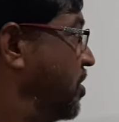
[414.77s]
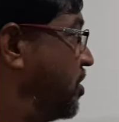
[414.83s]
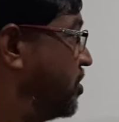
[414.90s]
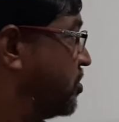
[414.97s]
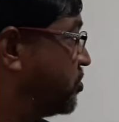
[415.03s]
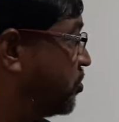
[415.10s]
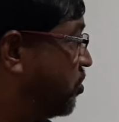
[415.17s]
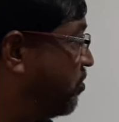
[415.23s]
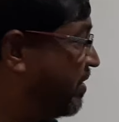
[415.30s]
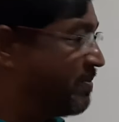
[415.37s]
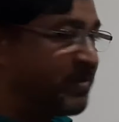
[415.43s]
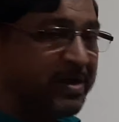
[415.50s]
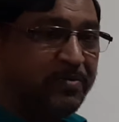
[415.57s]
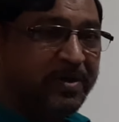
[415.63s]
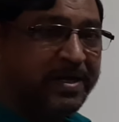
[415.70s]
So one
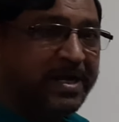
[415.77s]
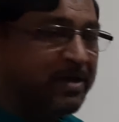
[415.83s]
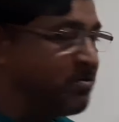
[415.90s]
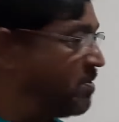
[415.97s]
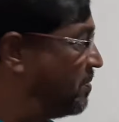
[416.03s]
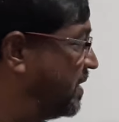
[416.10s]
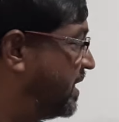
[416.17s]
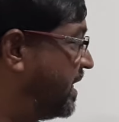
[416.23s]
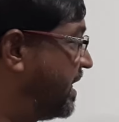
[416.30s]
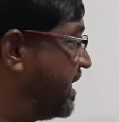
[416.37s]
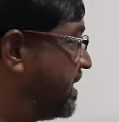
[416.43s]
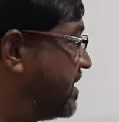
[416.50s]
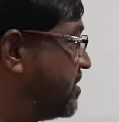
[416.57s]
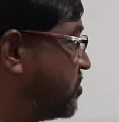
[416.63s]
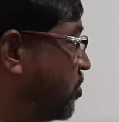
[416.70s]
by one I will be
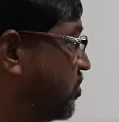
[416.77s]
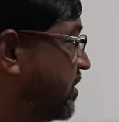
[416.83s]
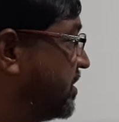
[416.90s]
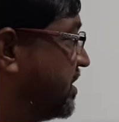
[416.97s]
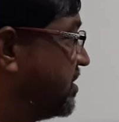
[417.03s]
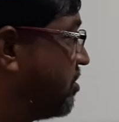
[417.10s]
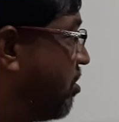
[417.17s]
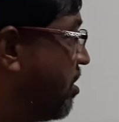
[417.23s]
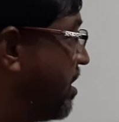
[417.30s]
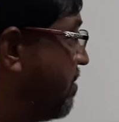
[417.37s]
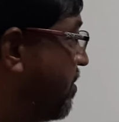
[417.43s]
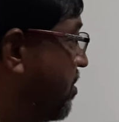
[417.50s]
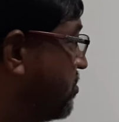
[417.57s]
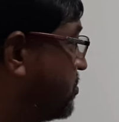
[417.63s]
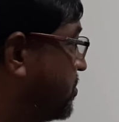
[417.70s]
dealing. So this is all
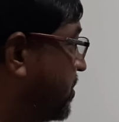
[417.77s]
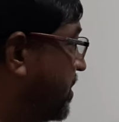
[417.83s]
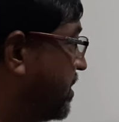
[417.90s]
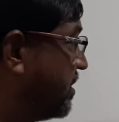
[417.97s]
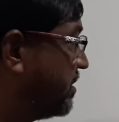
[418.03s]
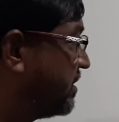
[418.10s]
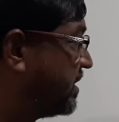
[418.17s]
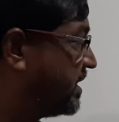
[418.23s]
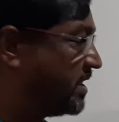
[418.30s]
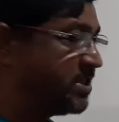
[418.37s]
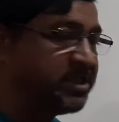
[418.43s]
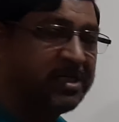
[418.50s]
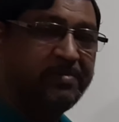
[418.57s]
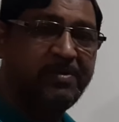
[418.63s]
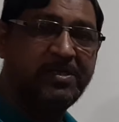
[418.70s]
about
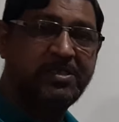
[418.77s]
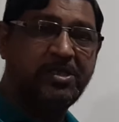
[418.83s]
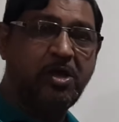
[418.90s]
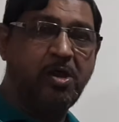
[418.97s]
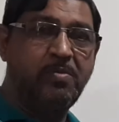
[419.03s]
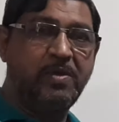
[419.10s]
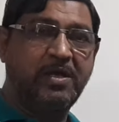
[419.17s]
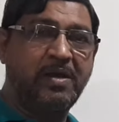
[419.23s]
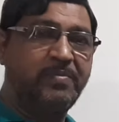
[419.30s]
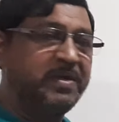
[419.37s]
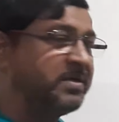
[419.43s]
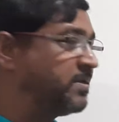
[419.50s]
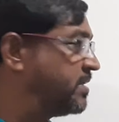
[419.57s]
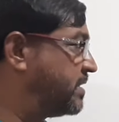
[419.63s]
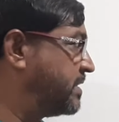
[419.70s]
TGMS. I will be
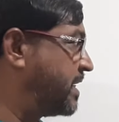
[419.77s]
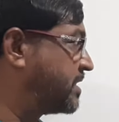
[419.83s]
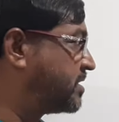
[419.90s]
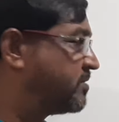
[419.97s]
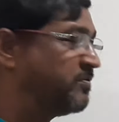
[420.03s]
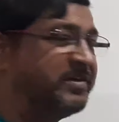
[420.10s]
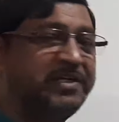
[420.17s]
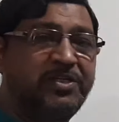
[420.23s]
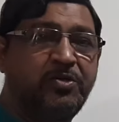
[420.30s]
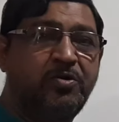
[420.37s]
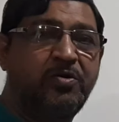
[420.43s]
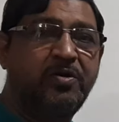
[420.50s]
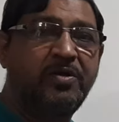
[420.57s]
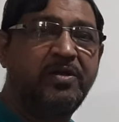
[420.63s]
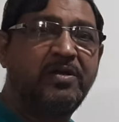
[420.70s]
coming in next video